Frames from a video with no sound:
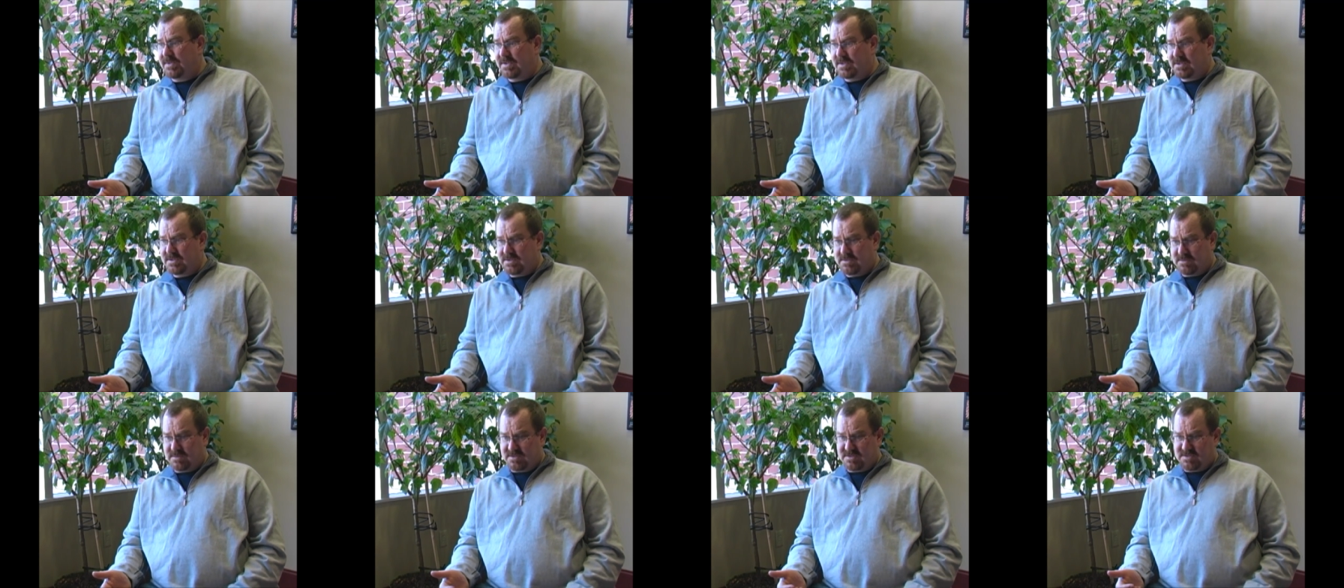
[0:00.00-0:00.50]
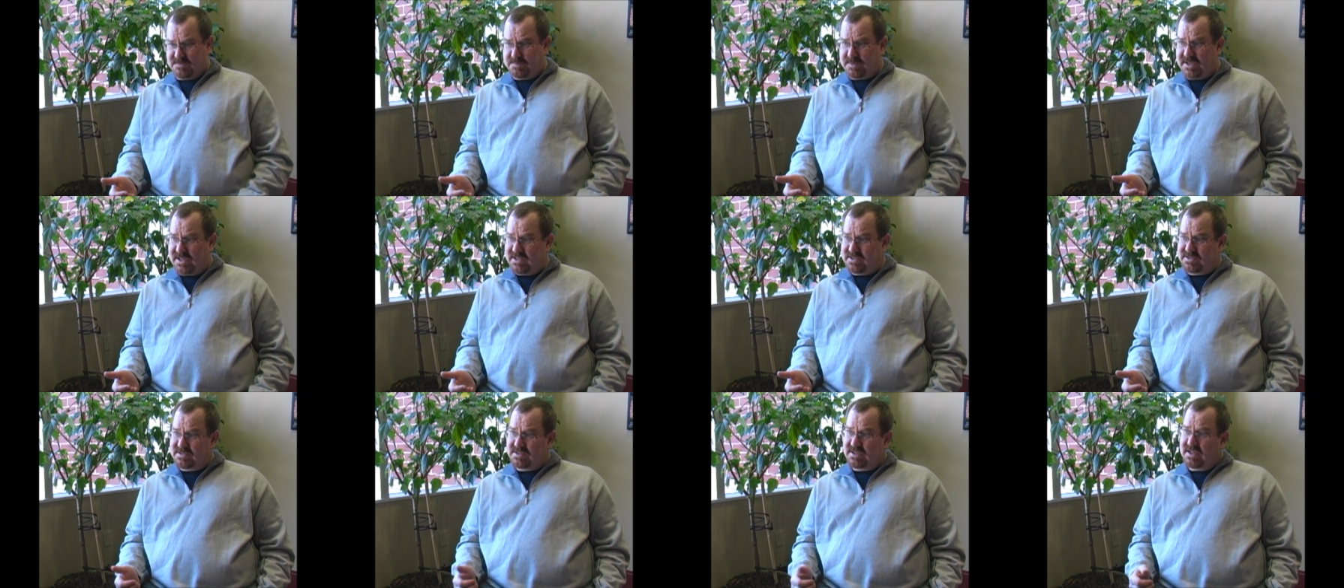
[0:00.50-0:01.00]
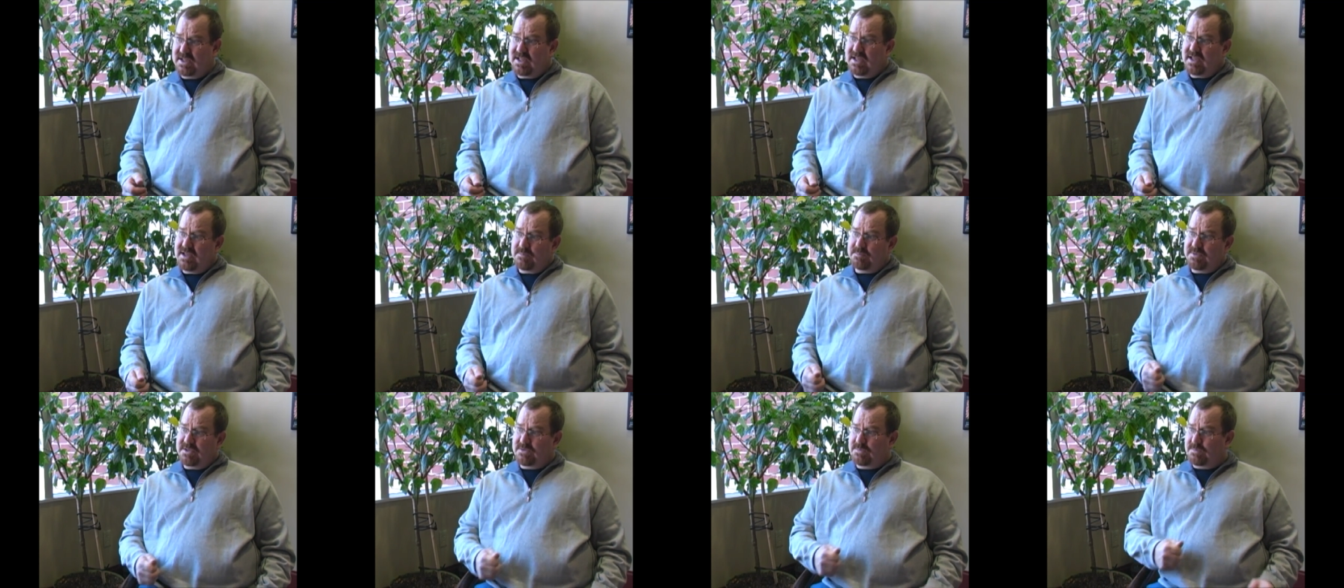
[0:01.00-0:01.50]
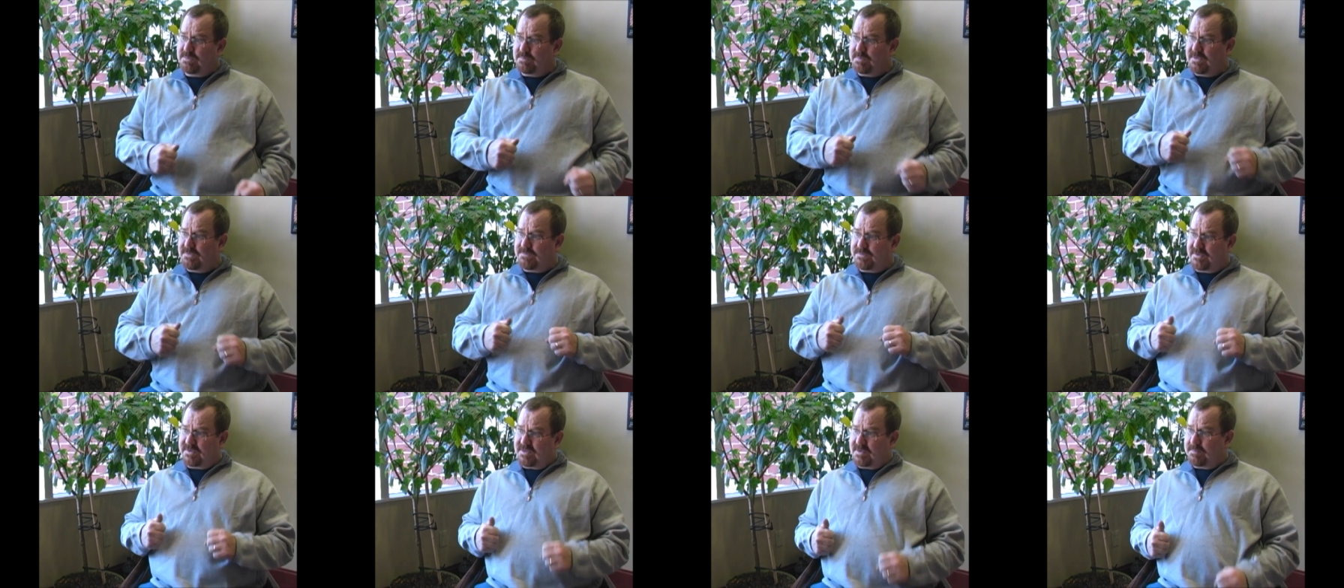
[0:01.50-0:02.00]
in a short space be,
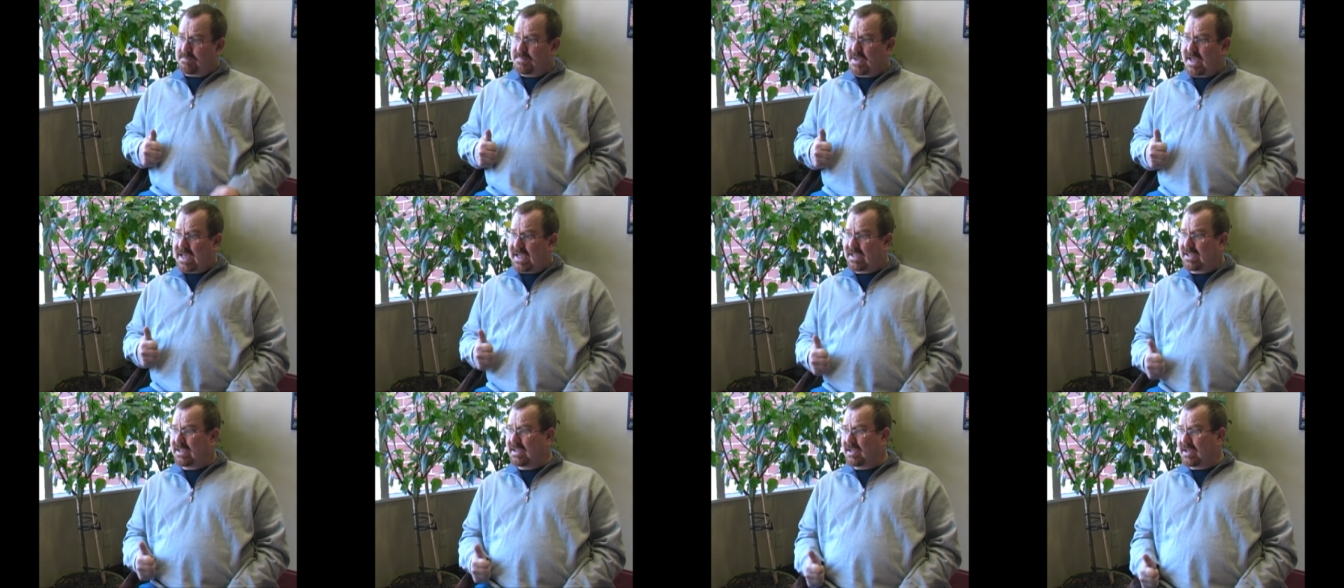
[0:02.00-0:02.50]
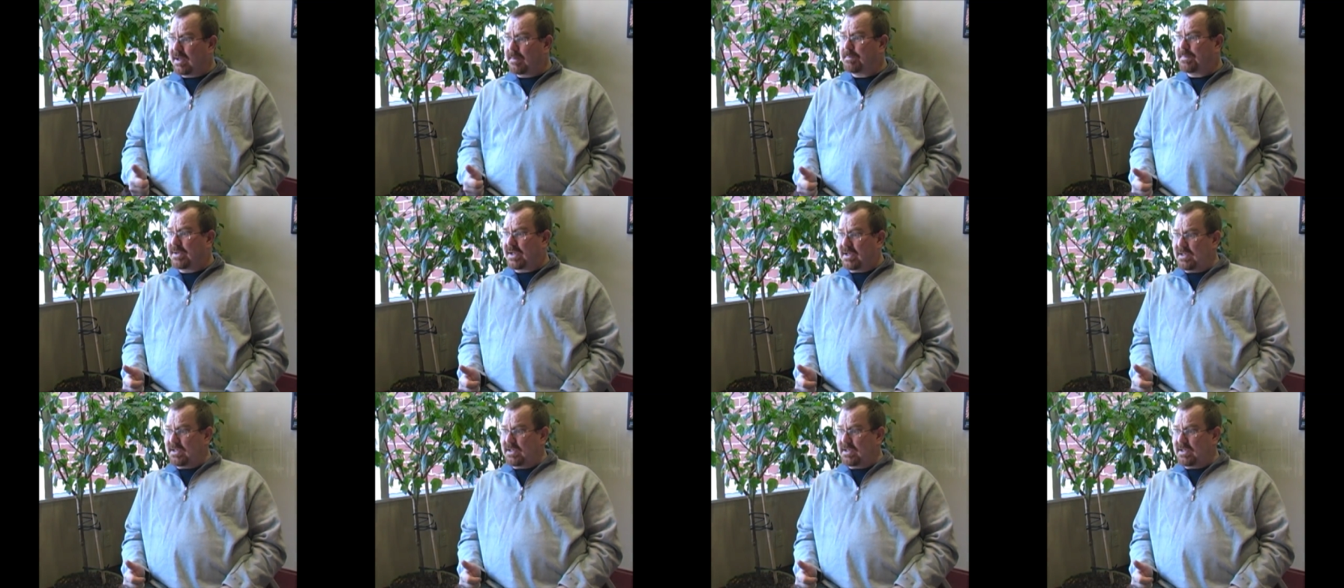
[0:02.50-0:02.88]
before them backing up on